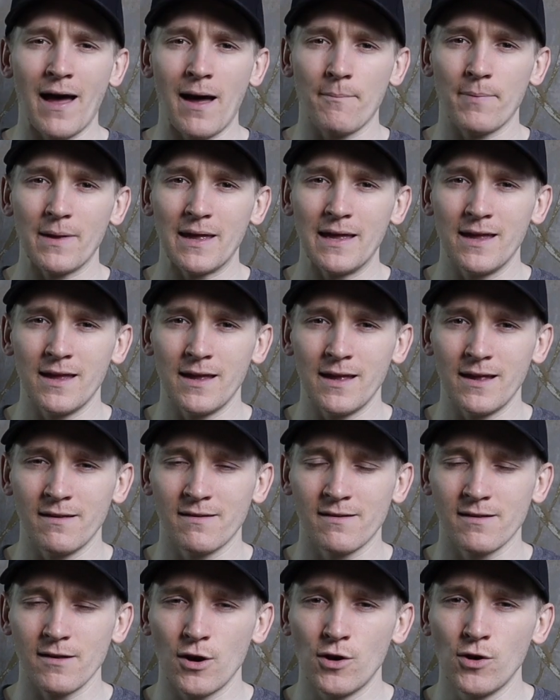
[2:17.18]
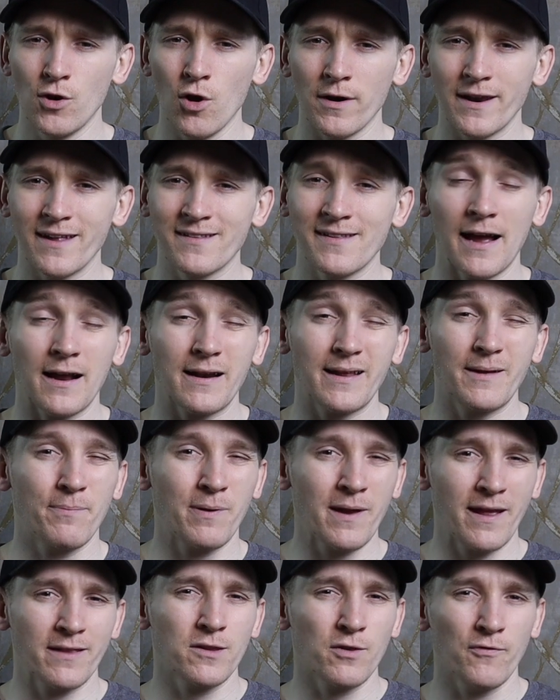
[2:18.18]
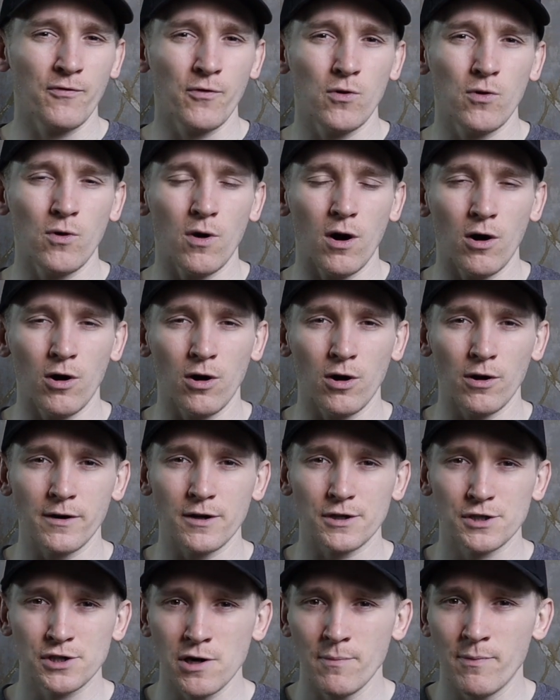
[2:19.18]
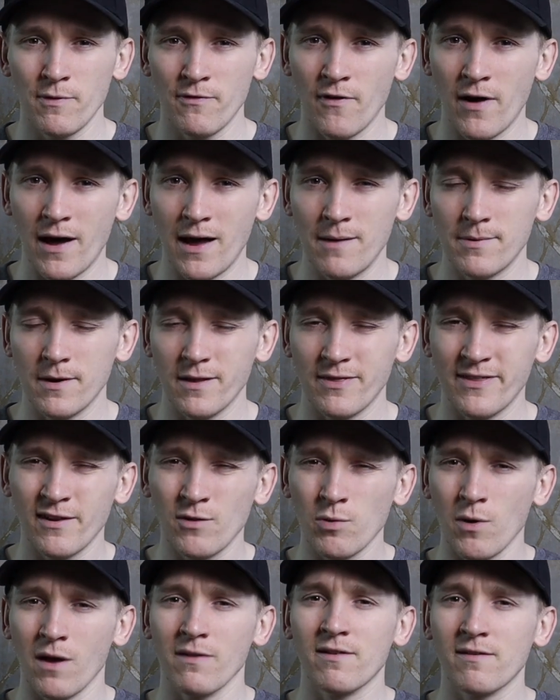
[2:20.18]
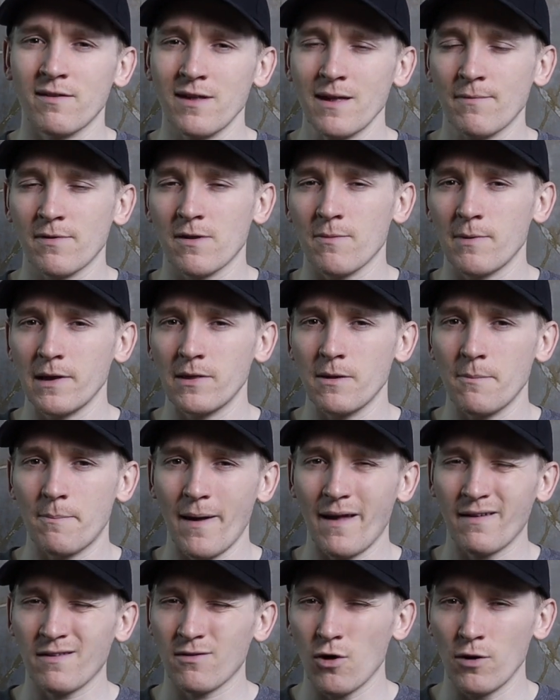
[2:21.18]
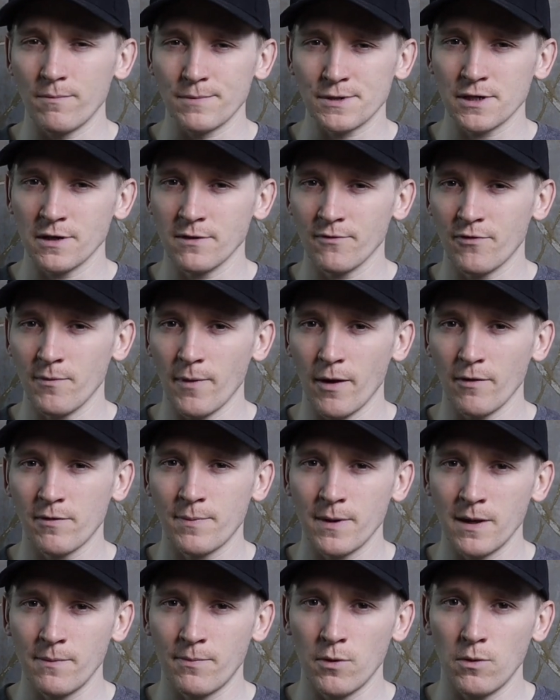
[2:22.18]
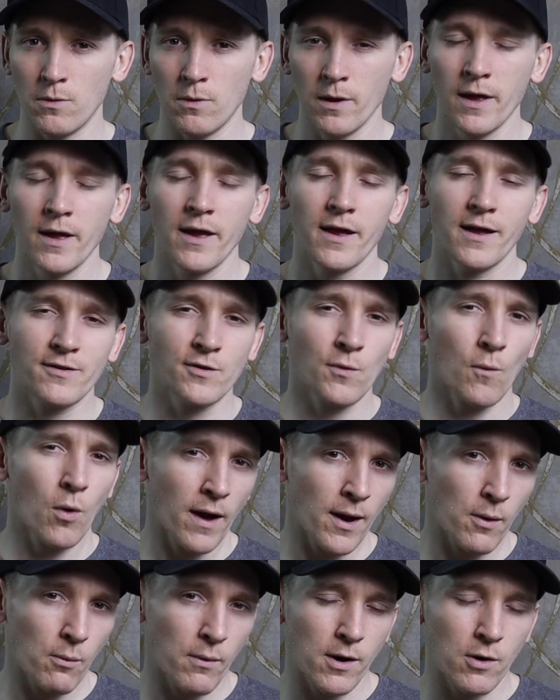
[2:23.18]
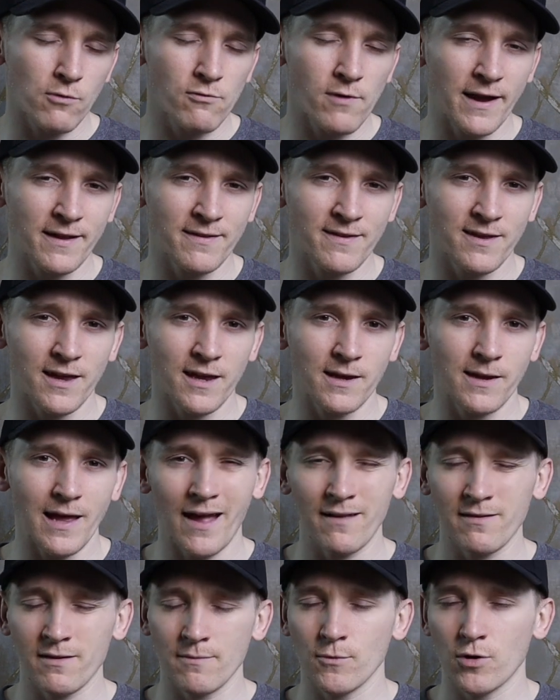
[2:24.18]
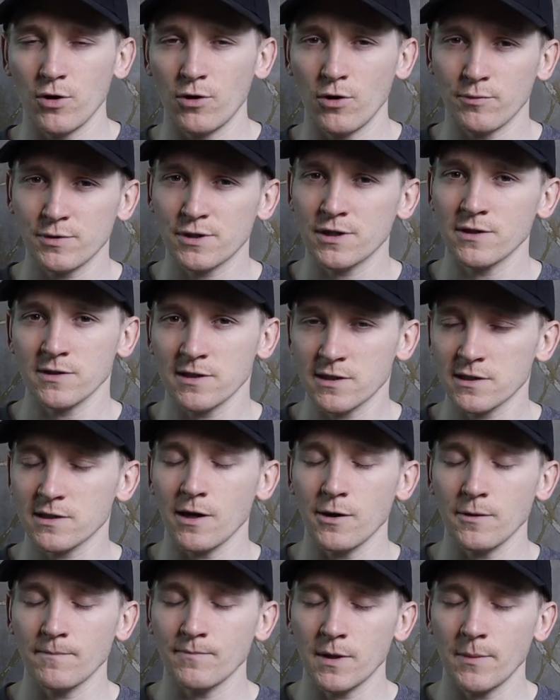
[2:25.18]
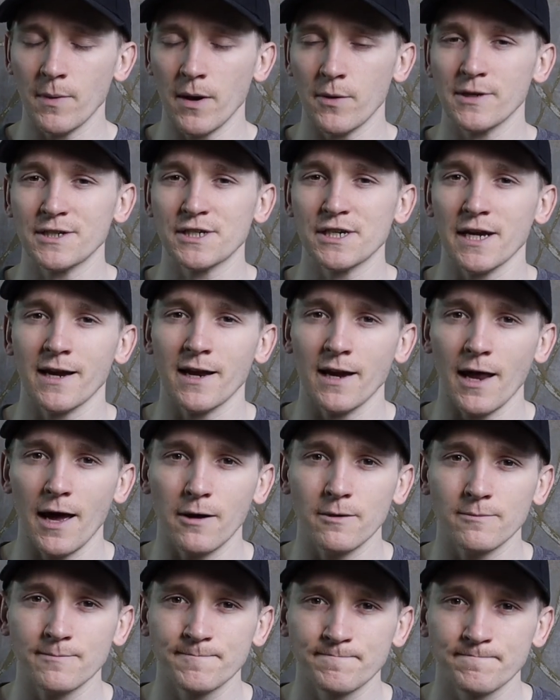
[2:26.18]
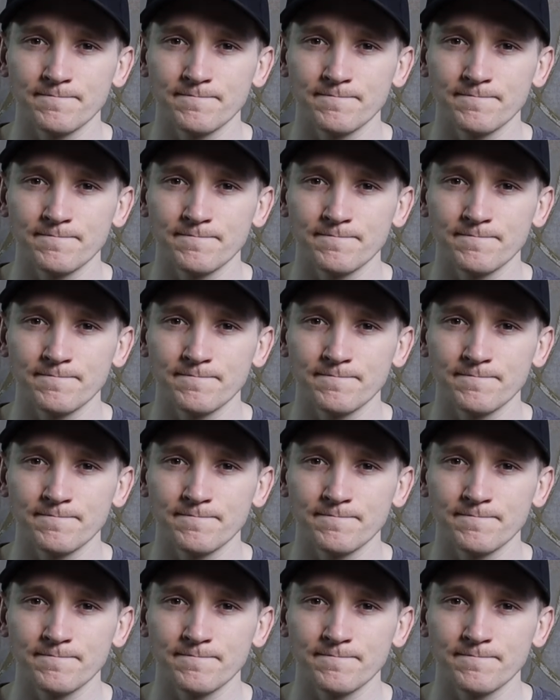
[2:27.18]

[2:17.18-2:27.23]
app is not exactly plentiful on Shopify, but this one seems to be the best option for most people. It's quite well rated, has some good options, so you might want to check it out.